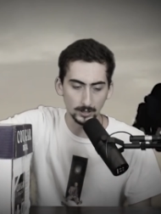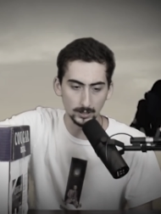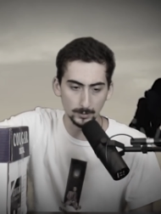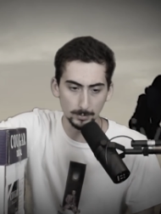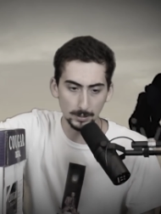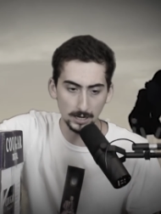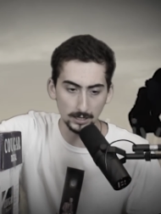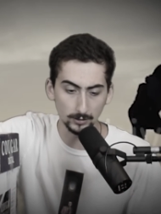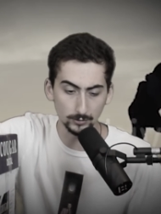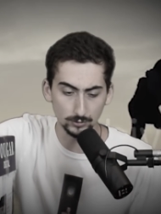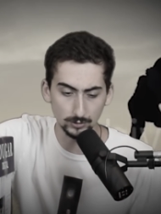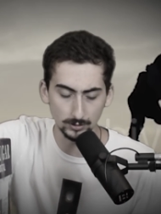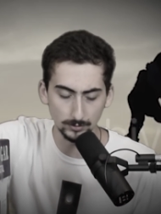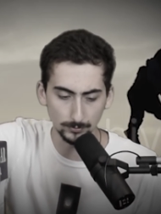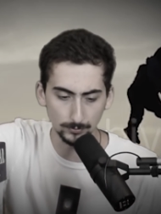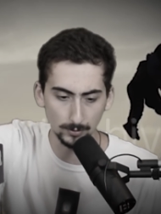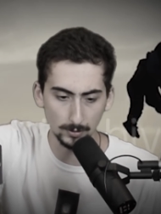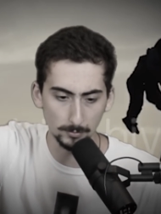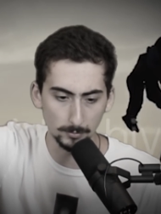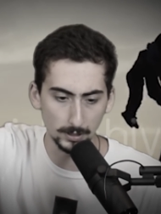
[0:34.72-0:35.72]
an apology
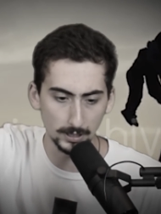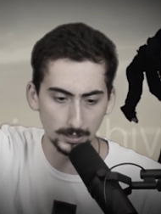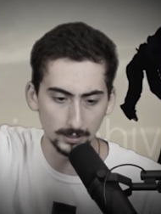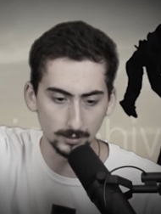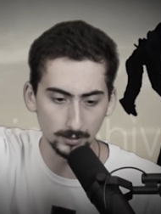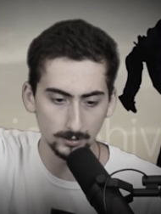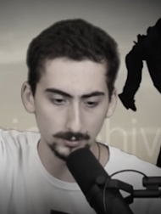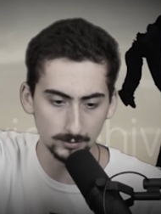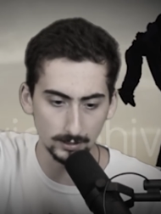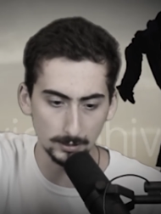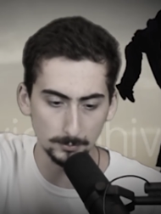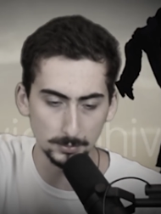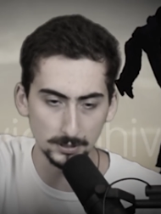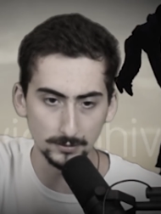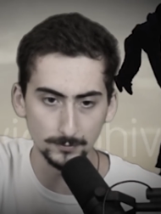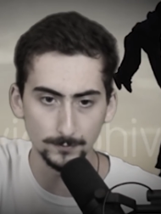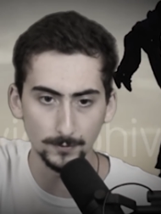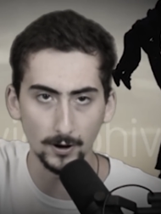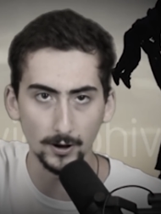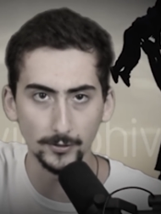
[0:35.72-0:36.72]
from my
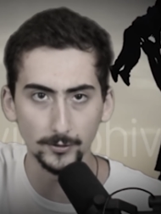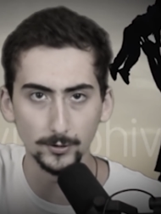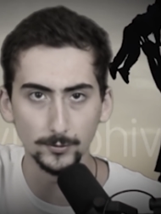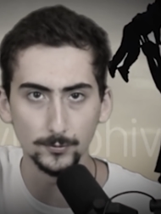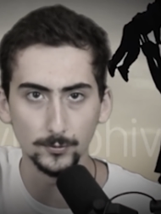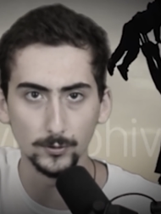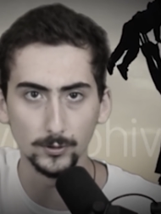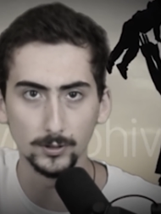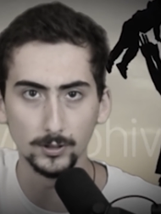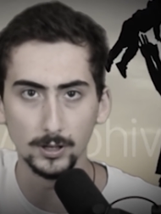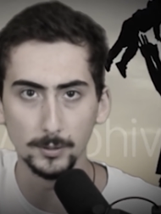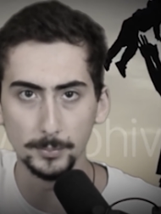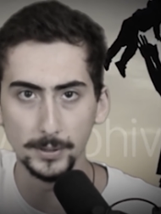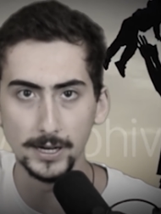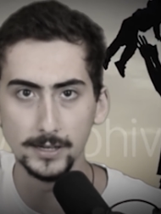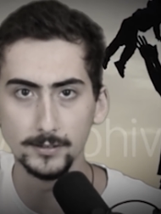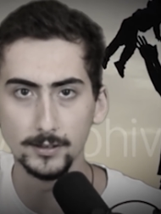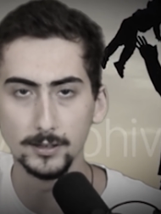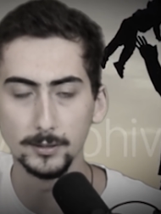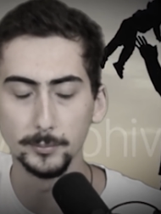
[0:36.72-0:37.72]
deadbeat father for
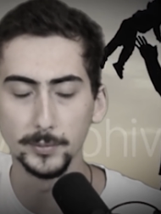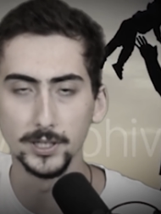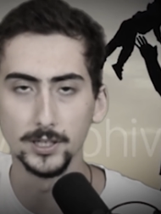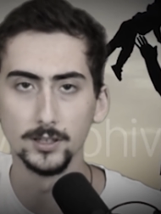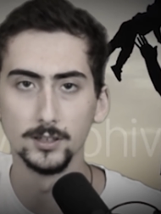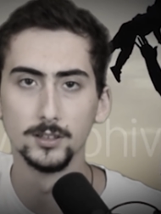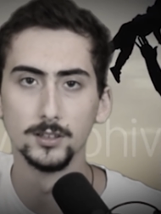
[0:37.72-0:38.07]
abandoning me.